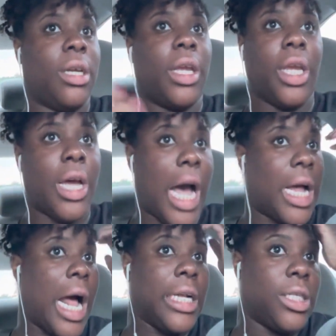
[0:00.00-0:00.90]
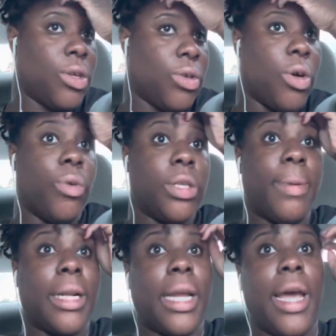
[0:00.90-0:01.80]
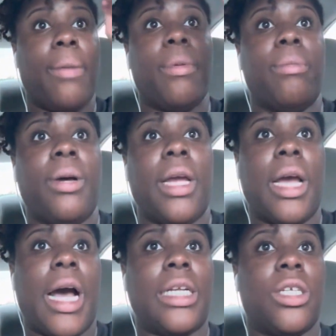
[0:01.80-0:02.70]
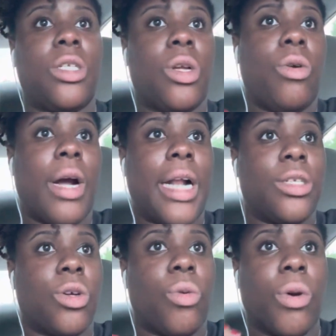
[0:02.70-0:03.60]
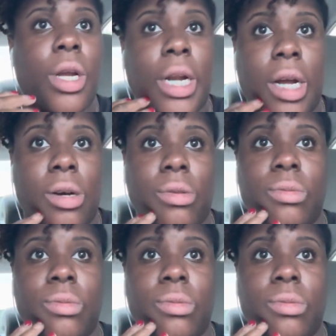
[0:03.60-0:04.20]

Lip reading: yeah, I just don't know what's about to happen. But I just know God is going to work it out.